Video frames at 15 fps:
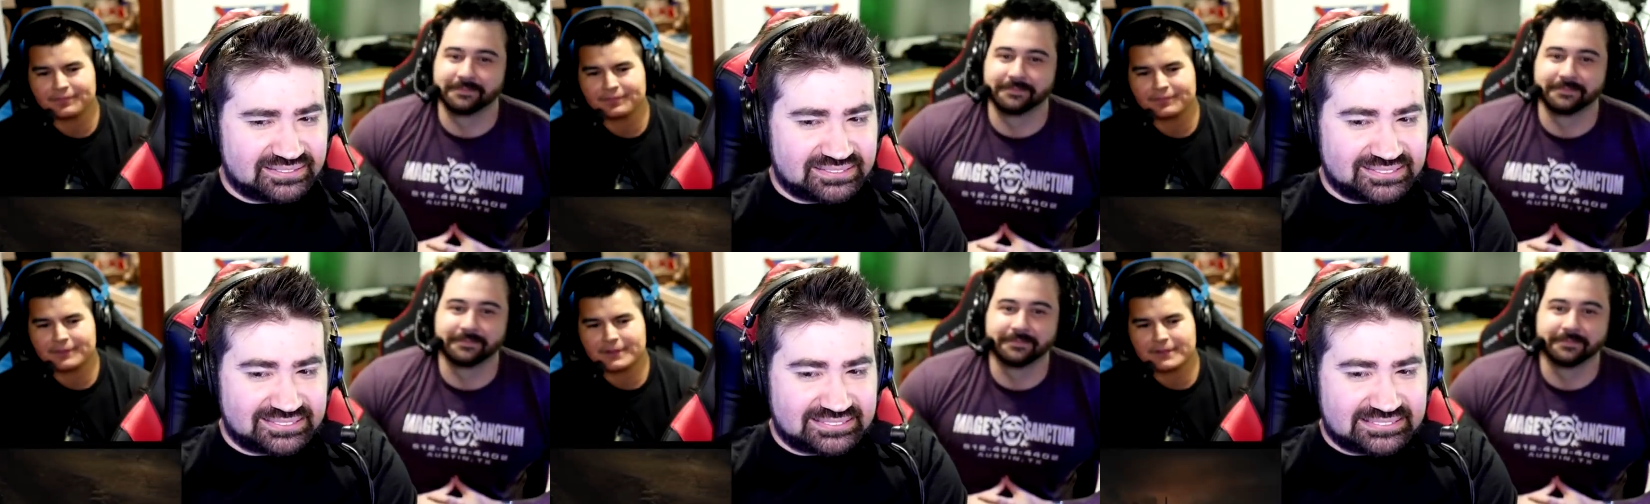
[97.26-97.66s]

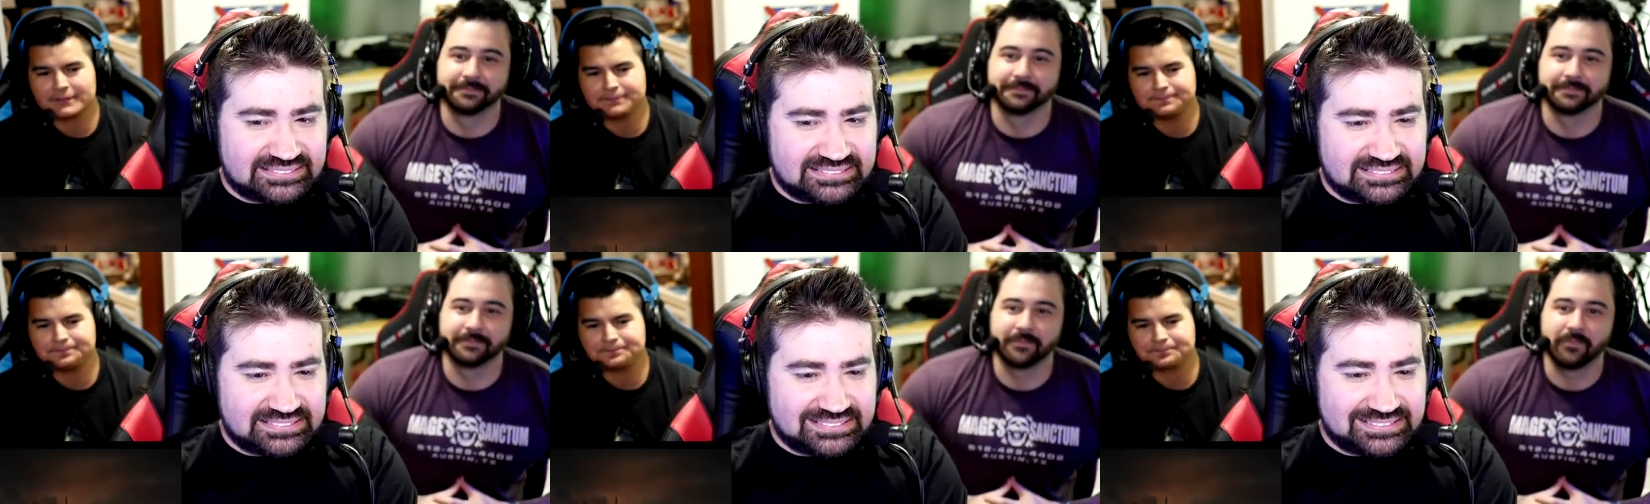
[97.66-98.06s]

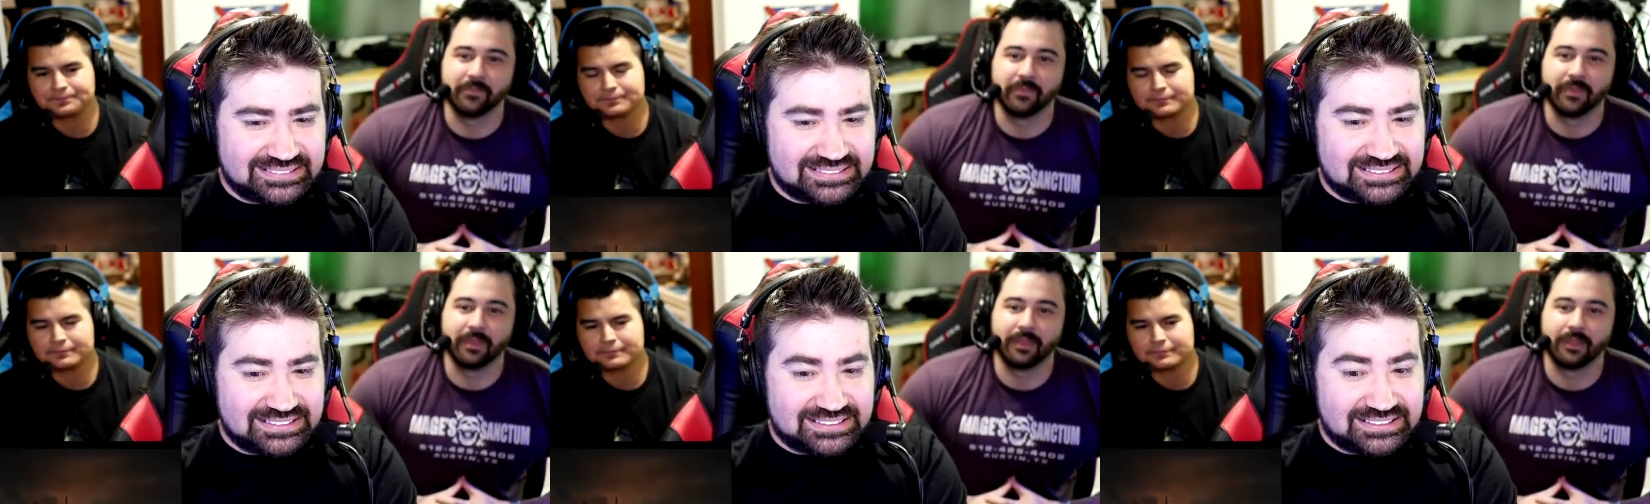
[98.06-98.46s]

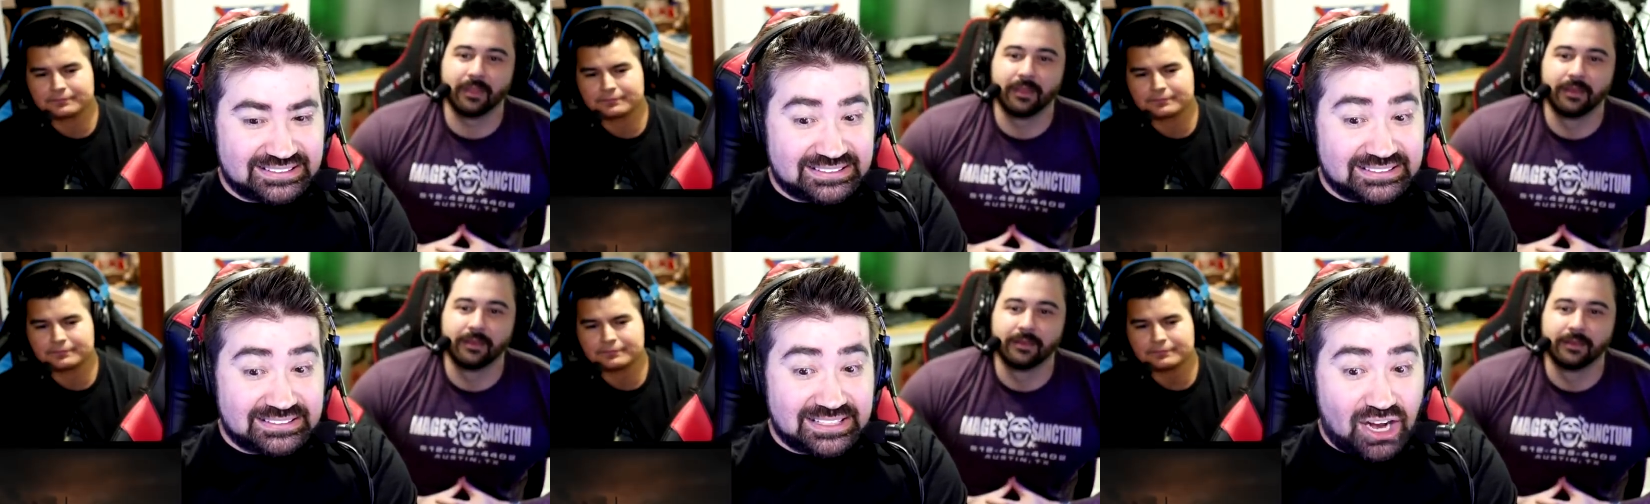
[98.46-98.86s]

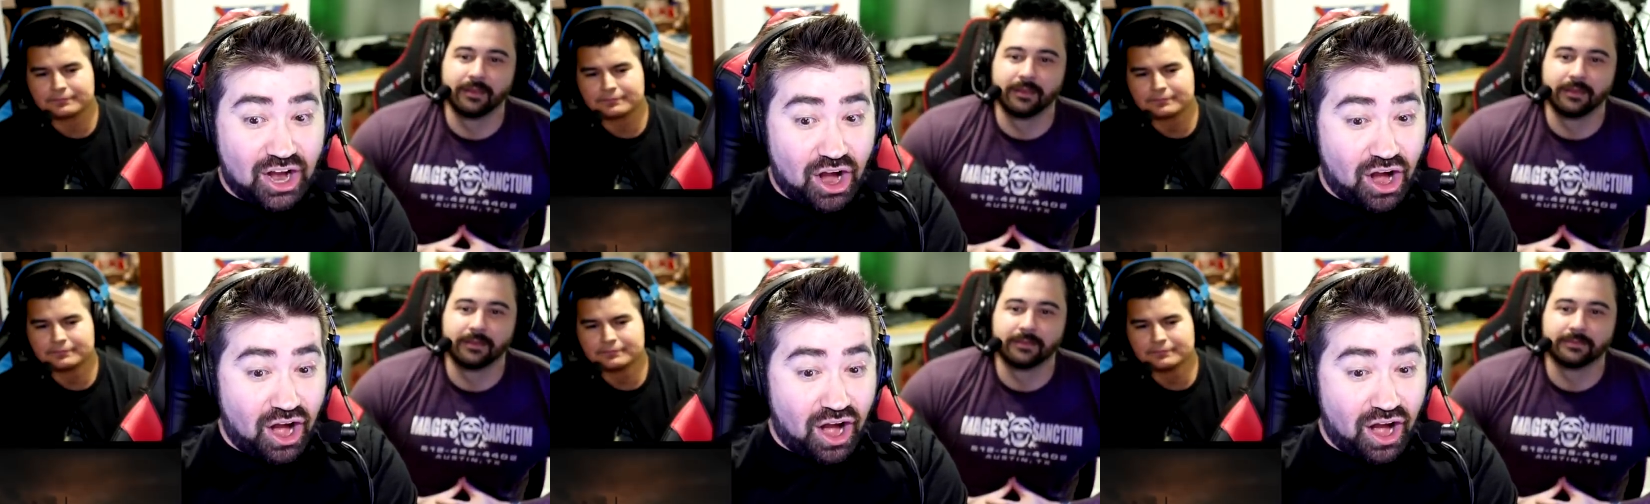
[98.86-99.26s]

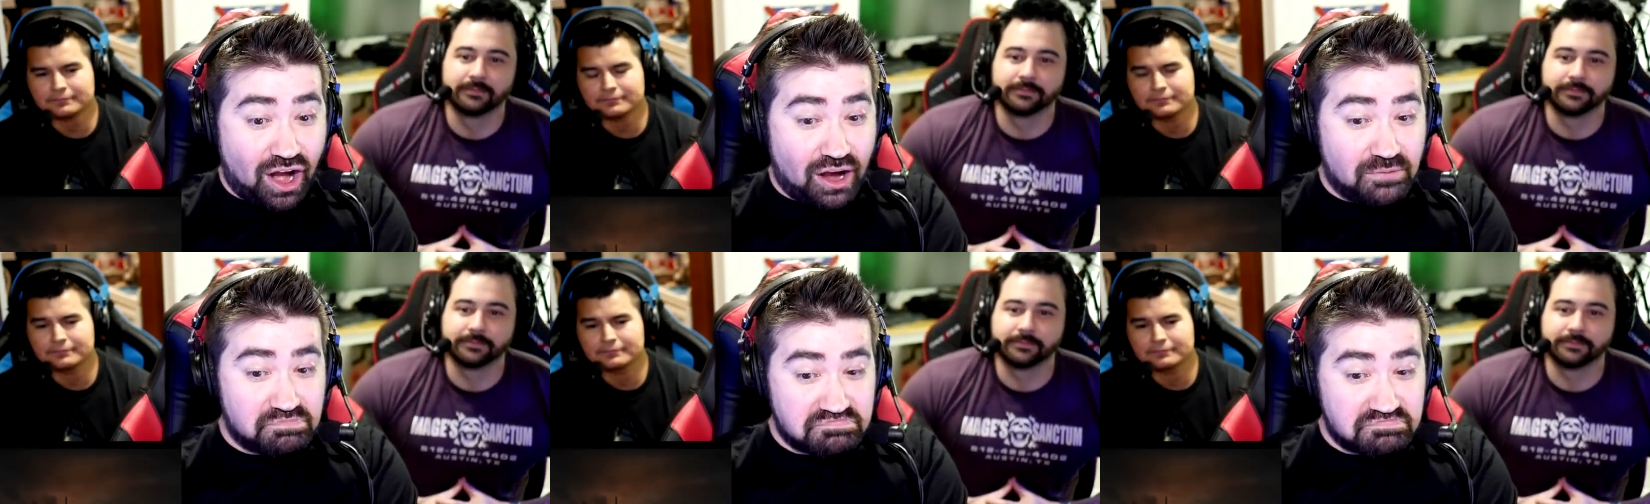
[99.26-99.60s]
Nothing is said.